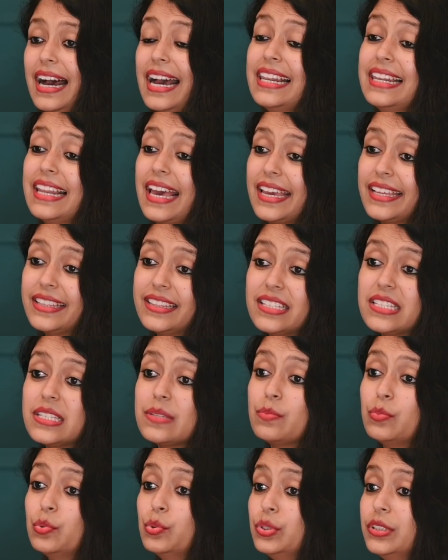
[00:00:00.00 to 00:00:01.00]
I like the
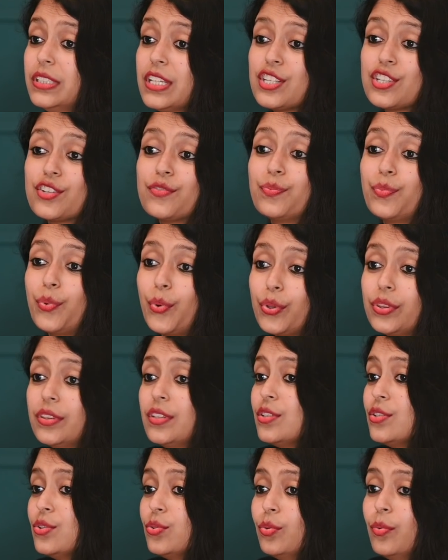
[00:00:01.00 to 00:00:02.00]
smoothness of both the
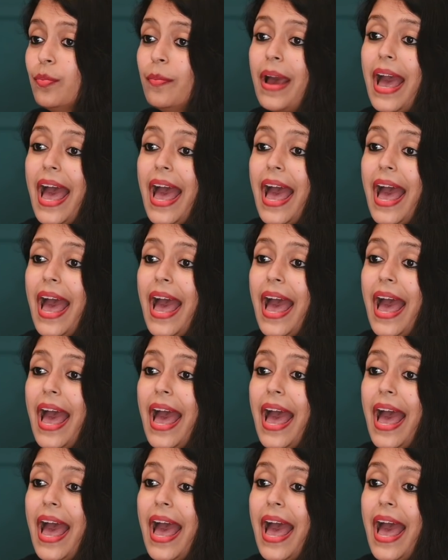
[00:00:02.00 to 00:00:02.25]
zoom